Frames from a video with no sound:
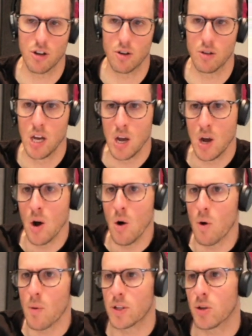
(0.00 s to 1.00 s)
So
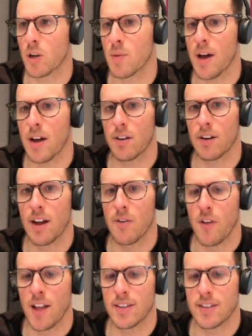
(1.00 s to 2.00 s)
when we're talking about
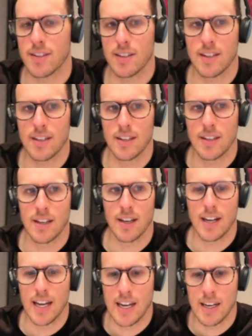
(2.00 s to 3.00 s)
events
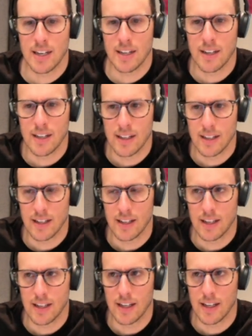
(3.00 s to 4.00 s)
uh, in,
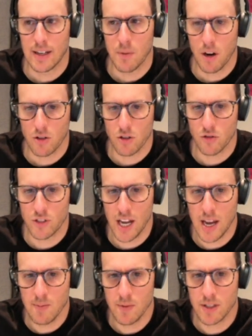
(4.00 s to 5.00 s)
in Microsoft
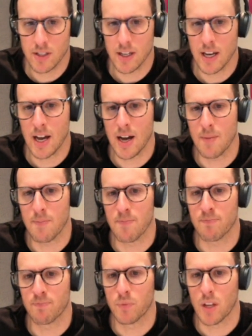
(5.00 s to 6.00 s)
Teams,
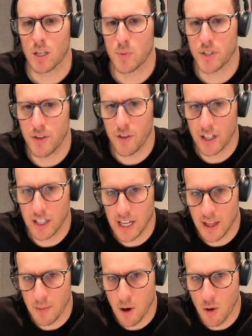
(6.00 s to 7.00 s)
um,
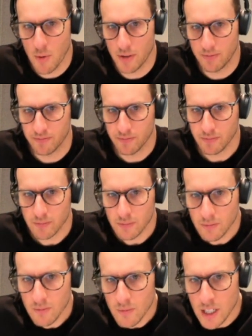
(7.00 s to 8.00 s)
specifically at the moment,
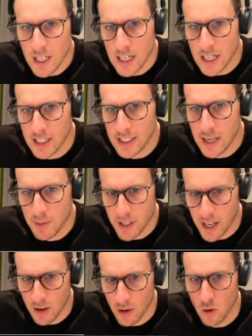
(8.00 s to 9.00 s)
uh,
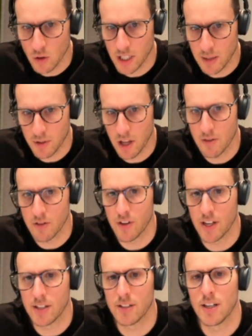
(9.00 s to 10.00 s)
Teams Town Hall, Teams Live
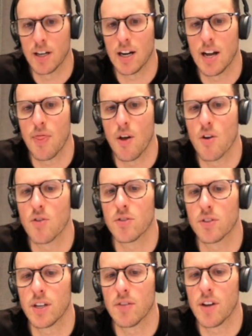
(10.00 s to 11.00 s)
Event, uh, and
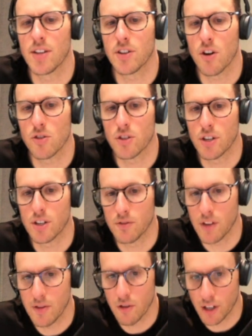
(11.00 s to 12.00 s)
those events hosted
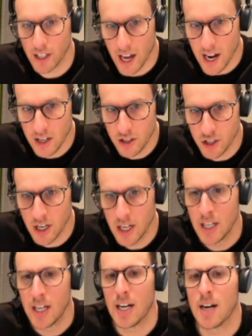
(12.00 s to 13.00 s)
in Viva Engage,
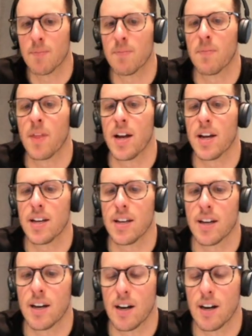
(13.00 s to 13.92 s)
um, they